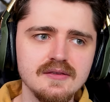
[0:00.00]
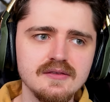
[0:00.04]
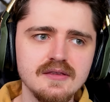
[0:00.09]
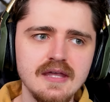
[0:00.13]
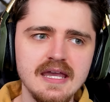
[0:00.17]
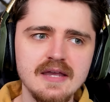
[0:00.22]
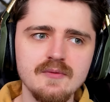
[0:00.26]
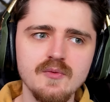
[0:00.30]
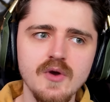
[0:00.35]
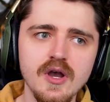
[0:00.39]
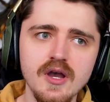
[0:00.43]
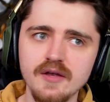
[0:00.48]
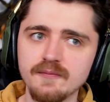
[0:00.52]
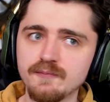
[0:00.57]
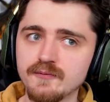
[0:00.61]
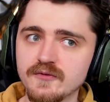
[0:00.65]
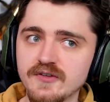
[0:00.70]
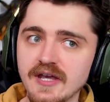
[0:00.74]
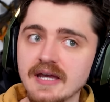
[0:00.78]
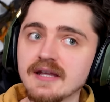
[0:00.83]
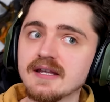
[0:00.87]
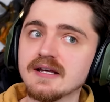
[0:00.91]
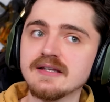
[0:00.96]
they were
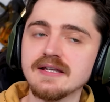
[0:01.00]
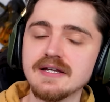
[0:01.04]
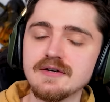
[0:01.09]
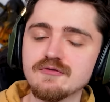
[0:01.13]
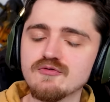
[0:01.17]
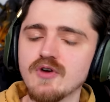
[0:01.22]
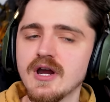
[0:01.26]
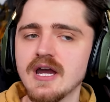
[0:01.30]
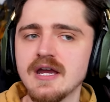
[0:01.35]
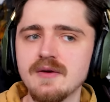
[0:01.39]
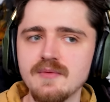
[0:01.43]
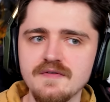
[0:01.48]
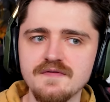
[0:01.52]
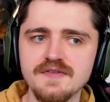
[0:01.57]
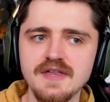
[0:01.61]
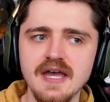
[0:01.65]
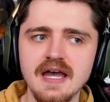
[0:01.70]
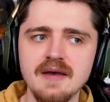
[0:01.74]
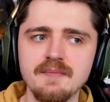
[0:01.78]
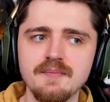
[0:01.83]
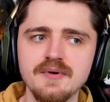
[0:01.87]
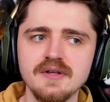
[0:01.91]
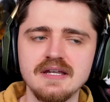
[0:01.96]
technically right with
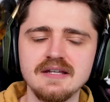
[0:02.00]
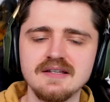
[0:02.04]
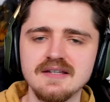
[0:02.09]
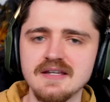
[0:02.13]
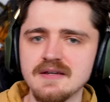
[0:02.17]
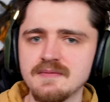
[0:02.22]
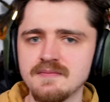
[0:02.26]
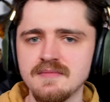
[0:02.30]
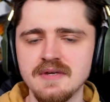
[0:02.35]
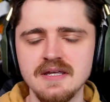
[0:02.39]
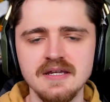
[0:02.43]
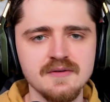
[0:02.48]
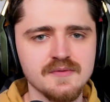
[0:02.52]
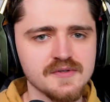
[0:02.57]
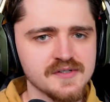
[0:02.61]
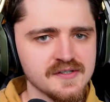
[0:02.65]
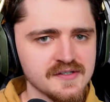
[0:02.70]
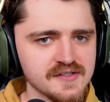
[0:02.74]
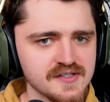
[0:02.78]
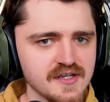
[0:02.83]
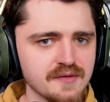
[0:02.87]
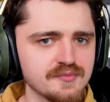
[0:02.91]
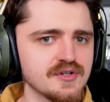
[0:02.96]
that, but it didn't mean it
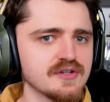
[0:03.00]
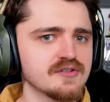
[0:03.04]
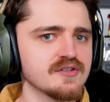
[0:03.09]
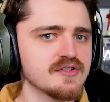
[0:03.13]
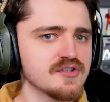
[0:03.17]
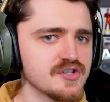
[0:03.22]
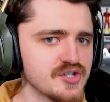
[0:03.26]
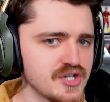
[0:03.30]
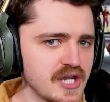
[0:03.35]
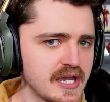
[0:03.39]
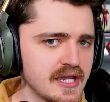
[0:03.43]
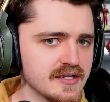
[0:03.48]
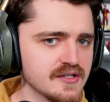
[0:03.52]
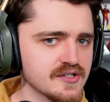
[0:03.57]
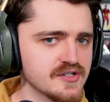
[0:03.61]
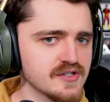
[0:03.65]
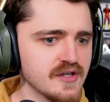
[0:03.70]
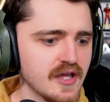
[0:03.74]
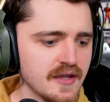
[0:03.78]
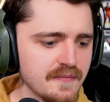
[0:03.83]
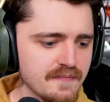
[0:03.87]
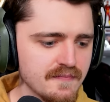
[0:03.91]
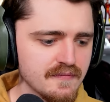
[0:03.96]
wasn't subject to change.
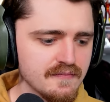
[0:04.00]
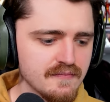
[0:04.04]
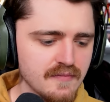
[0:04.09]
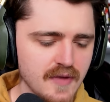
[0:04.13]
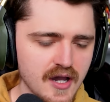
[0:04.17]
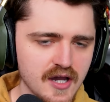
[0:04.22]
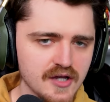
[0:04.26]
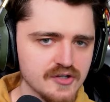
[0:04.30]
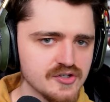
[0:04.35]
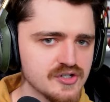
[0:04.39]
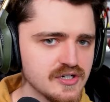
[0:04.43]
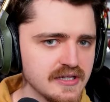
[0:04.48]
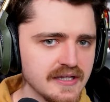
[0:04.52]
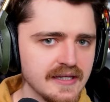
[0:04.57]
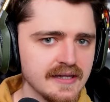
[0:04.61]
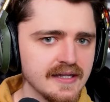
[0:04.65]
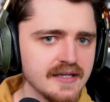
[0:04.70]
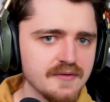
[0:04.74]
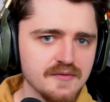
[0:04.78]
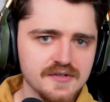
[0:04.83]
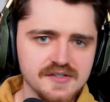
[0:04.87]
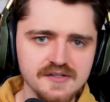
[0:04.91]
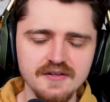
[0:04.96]
Like, March
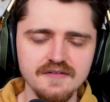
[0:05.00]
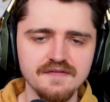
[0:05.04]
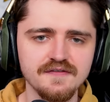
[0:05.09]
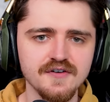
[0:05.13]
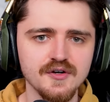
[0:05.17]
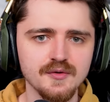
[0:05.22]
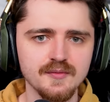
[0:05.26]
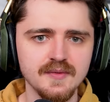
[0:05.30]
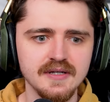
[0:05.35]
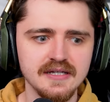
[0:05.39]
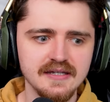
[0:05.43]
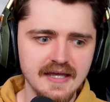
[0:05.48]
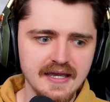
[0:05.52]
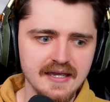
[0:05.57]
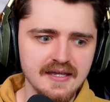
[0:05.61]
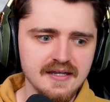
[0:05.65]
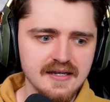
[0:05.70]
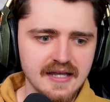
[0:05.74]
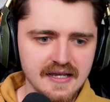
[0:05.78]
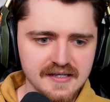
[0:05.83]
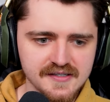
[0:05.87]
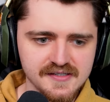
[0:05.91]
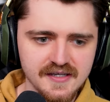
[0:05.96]
clearly wasn't the filming
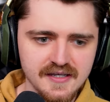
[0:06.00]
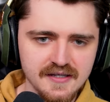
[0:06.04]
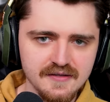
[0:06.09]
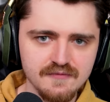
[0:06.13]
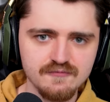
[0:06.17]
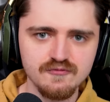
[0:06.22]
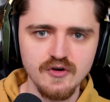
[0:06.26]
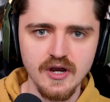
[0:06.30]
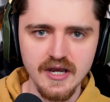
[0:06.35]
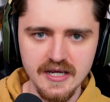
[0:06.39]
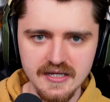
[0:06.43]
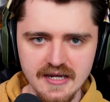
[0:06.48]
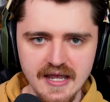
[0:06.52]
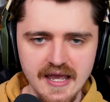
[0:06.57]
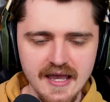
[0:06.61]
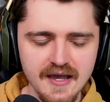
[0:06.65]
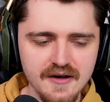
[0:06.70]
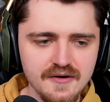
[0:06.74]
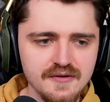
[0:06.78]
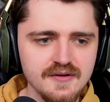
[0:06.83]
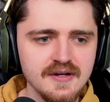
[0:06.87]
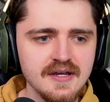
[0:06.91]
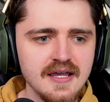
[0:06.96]
date, as in right
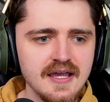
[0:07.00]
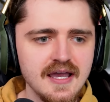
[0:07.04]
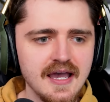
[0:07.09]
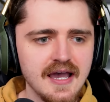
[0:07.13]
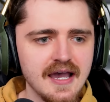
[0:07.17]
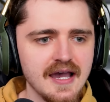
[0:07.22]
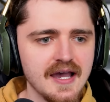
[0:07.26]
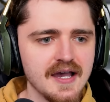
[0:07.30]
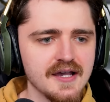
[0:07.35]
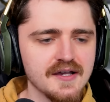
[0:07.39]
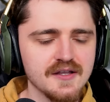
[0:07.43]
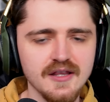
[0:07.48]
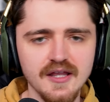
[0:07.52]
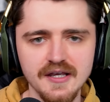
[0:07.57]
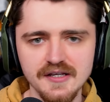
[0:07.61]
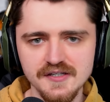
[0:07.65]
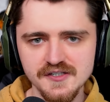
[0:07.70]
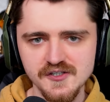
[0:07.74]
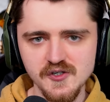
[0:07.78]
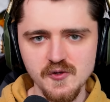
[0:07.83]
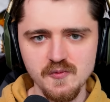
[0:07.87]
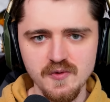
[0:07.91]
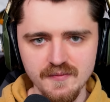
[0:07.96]
now, like
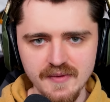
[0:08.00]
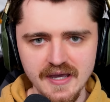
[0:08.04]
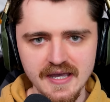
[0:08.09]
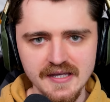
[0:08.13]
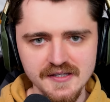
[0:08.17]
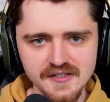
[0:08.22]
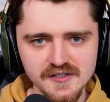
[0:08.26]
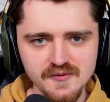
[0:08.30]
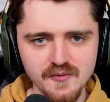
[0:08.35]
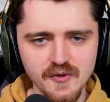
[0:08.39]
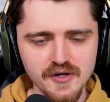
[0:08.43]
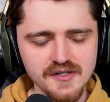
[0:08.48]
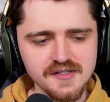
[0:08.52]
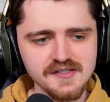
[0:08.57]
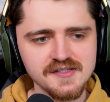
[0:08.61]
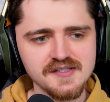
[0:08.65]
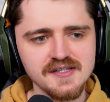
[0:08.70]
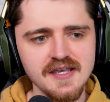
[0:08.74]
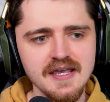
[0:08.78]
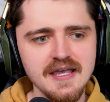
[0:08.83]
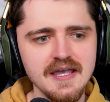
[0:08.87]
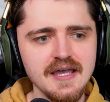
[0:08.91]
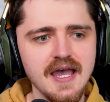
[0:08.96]
Superman's
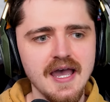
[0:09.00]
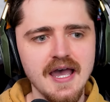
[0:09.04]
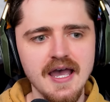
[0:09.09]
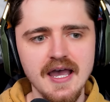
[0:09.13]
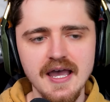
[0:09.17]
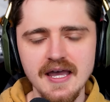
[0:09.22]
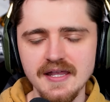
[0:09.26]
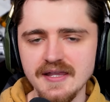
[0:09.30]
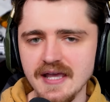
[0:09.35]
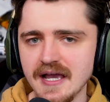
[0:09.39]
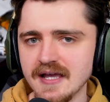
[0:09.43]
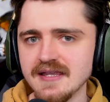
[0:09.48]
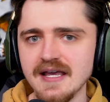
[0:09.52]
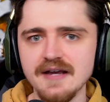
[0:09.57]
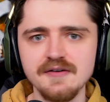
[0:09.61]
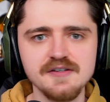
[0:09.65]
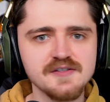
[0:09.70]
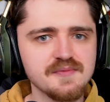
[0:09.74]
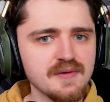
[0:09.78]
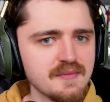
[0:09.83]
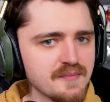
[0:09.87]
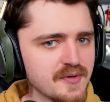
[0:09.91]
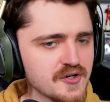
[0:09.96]
was, and now
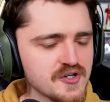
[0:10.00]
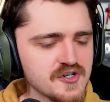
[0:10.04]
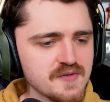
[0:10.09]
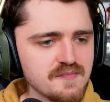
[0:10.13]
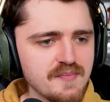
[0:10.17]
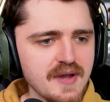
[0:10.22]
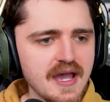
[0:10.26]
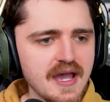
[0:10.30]
it's been pushed